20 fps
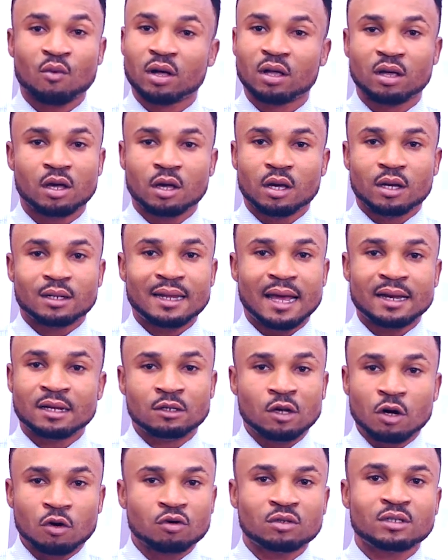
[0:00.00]
Well, that
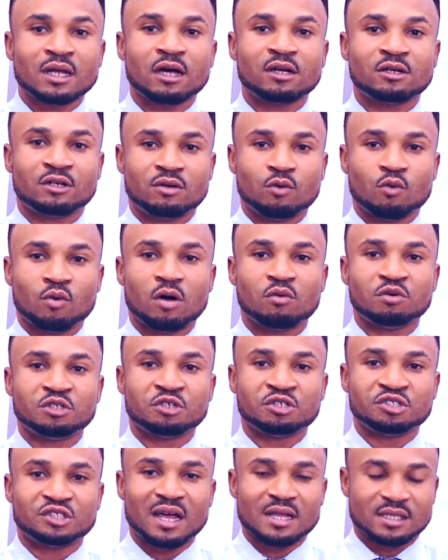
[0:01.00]
did not go down well with
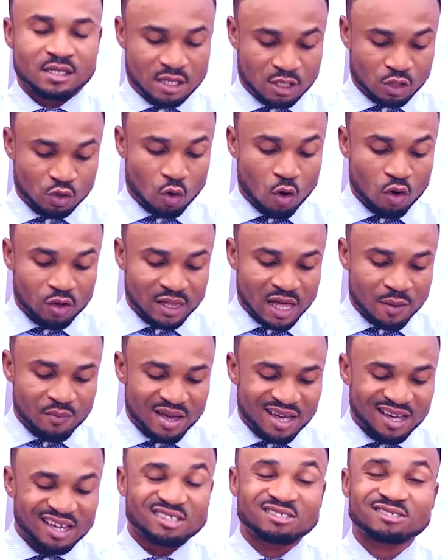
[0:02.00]
Don Jazzy. He's called them
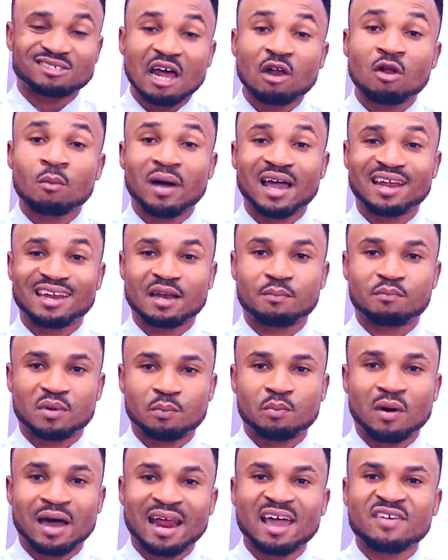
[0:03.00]
a shallow-minded
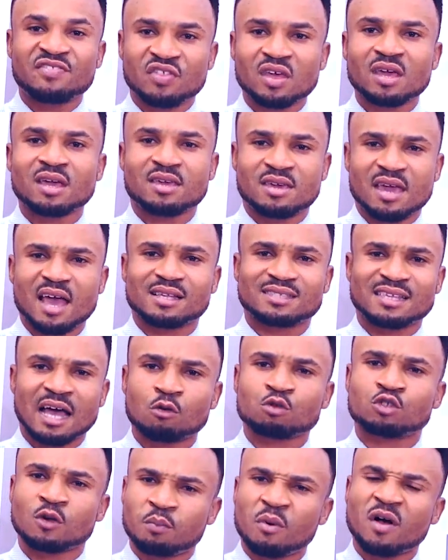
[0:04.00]
people, and I think, yes, I
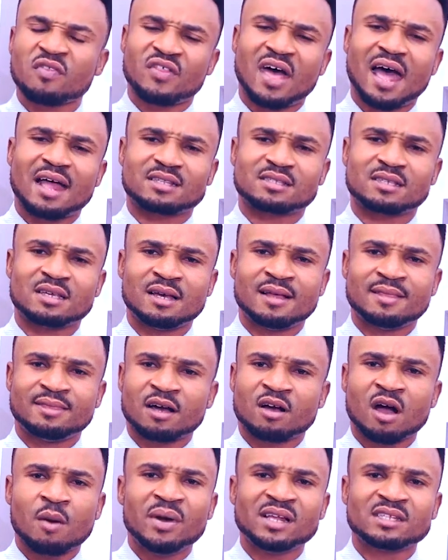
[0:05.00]
will support that.
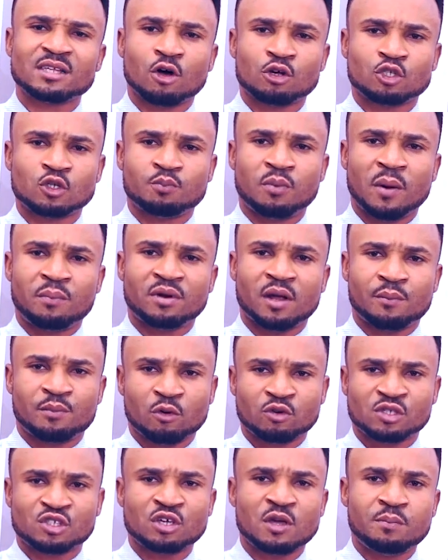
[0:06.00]
The comments are also popping up.
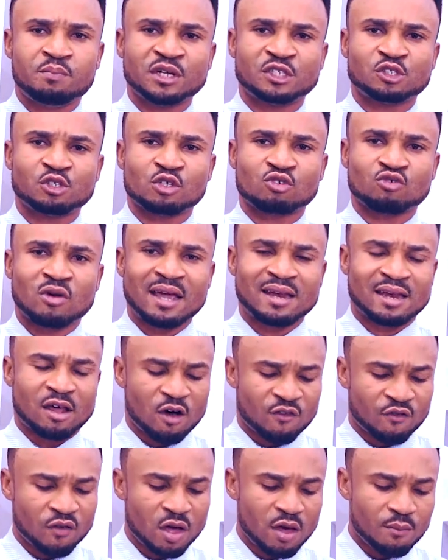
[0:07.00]
You're seeing pictures right
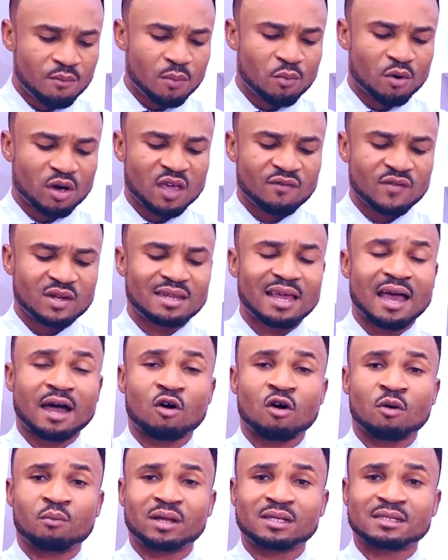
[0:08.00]
now of people giving their
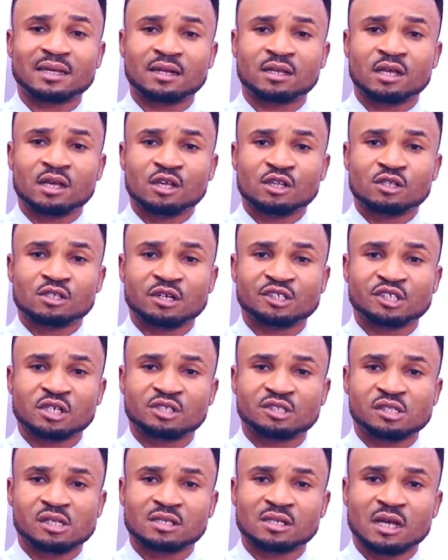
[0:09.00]
comments and
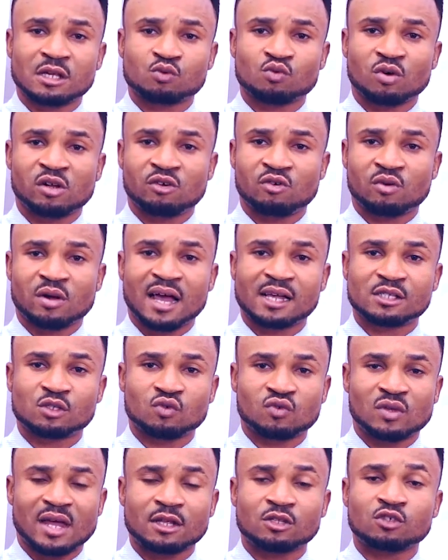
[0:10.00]
suggestions as well in regards
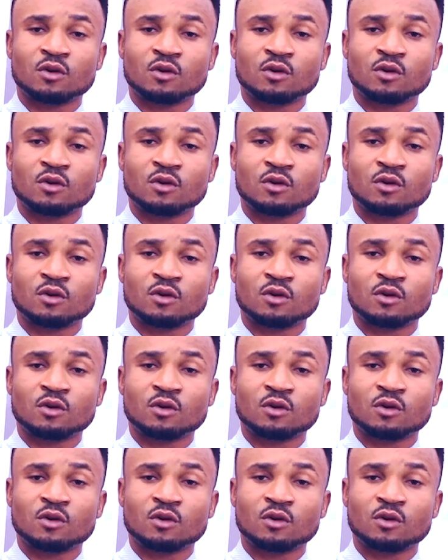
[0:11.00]
to that.